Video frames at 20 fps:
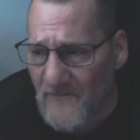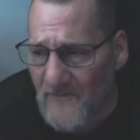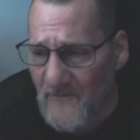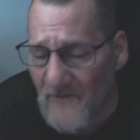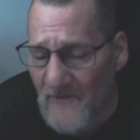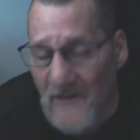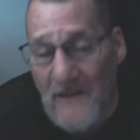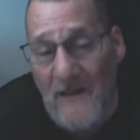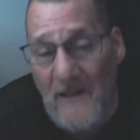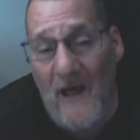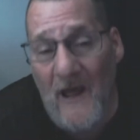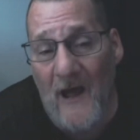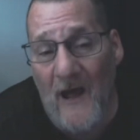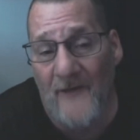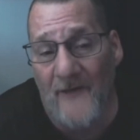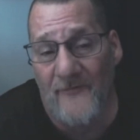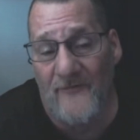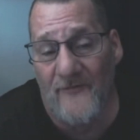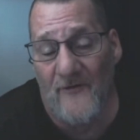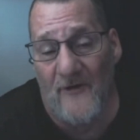
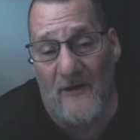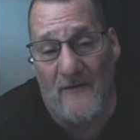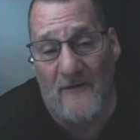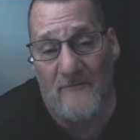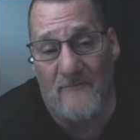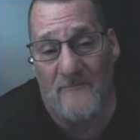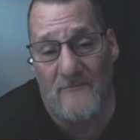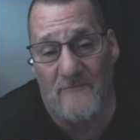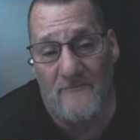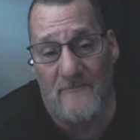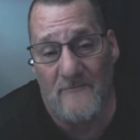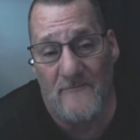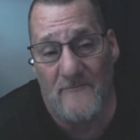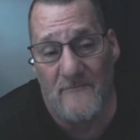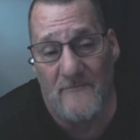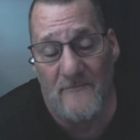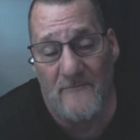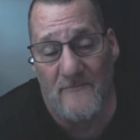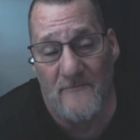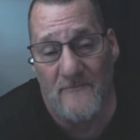I thought,
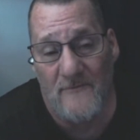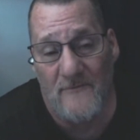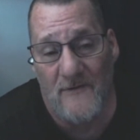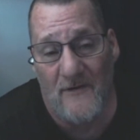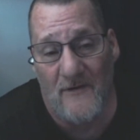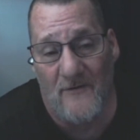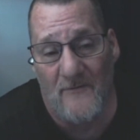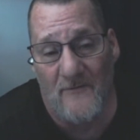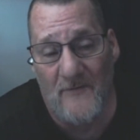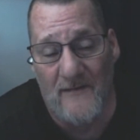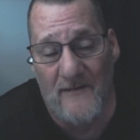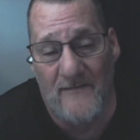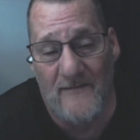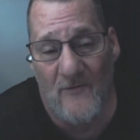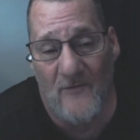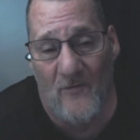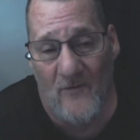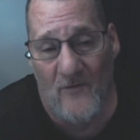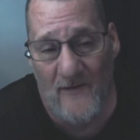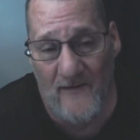because
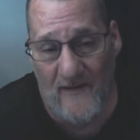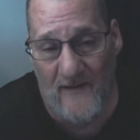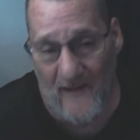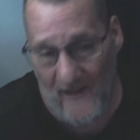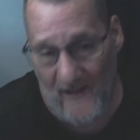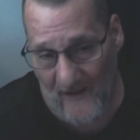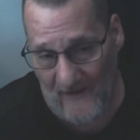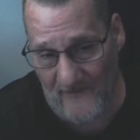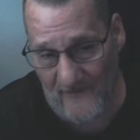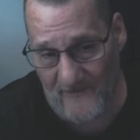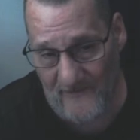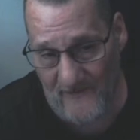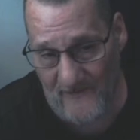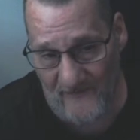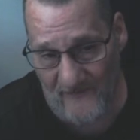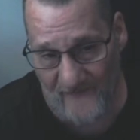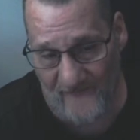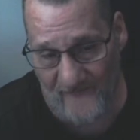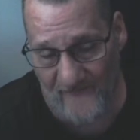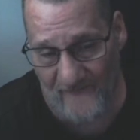according to Agatha,
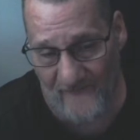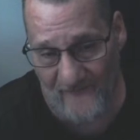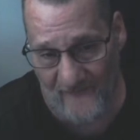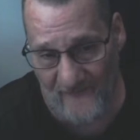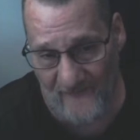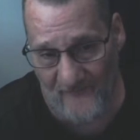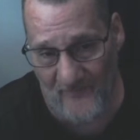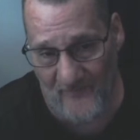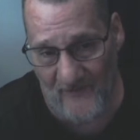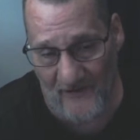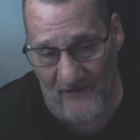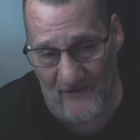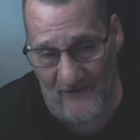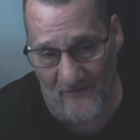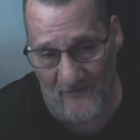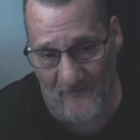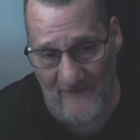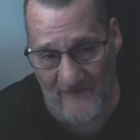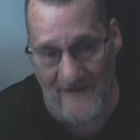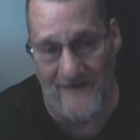as she's
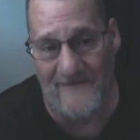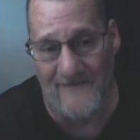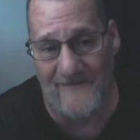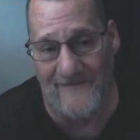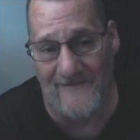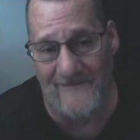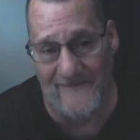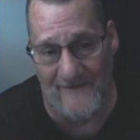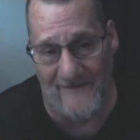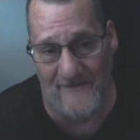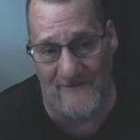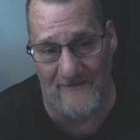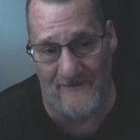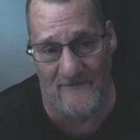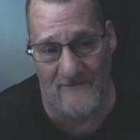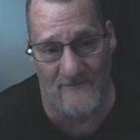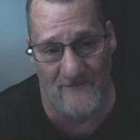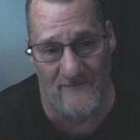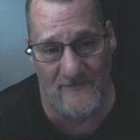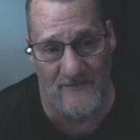explaining, we need to
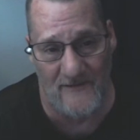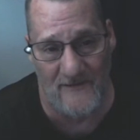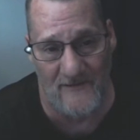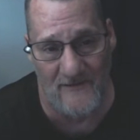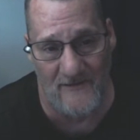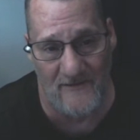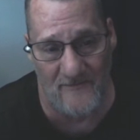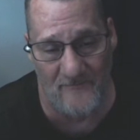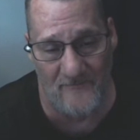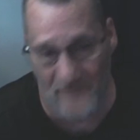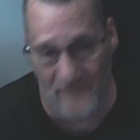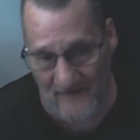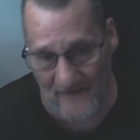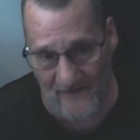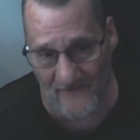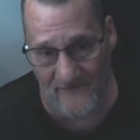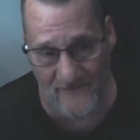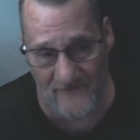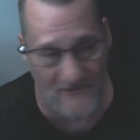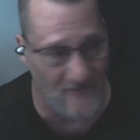sing the
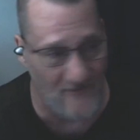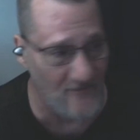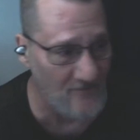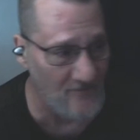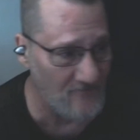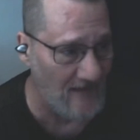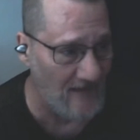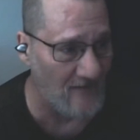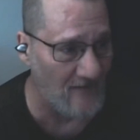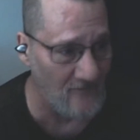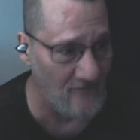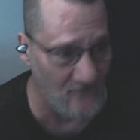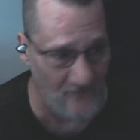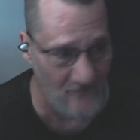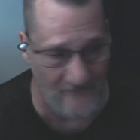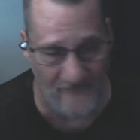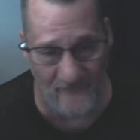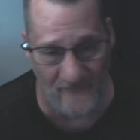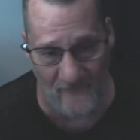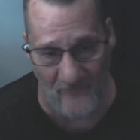ballad, the Ballad of the
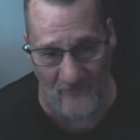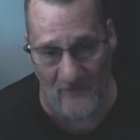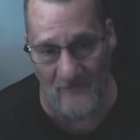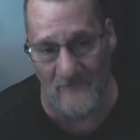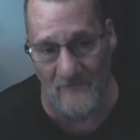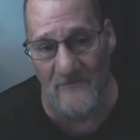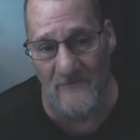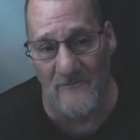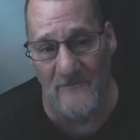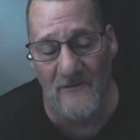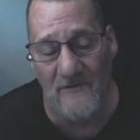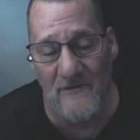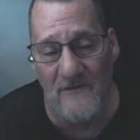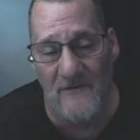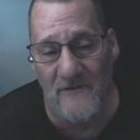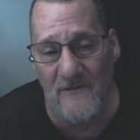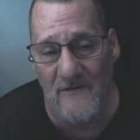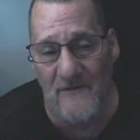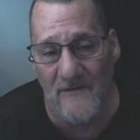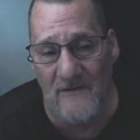Witch's Road,
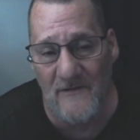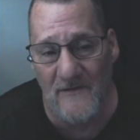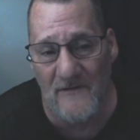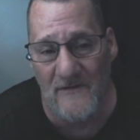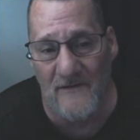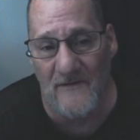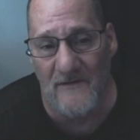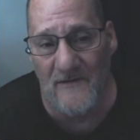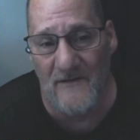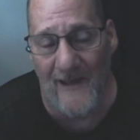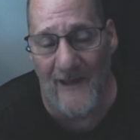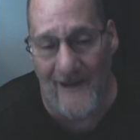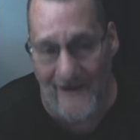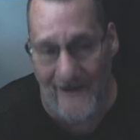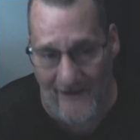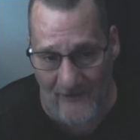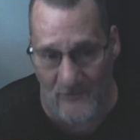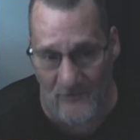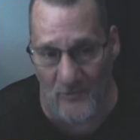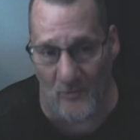and
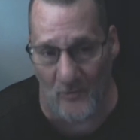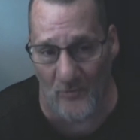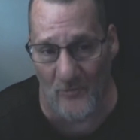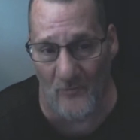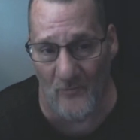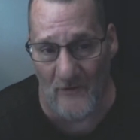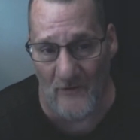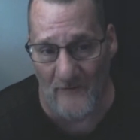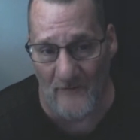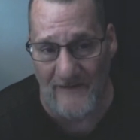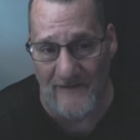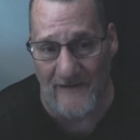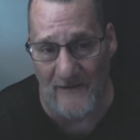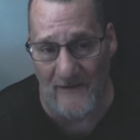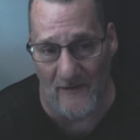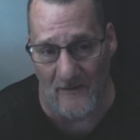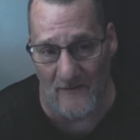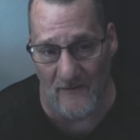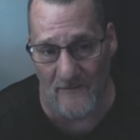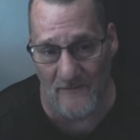a door will
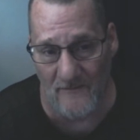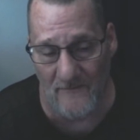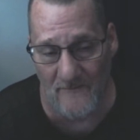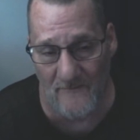appear.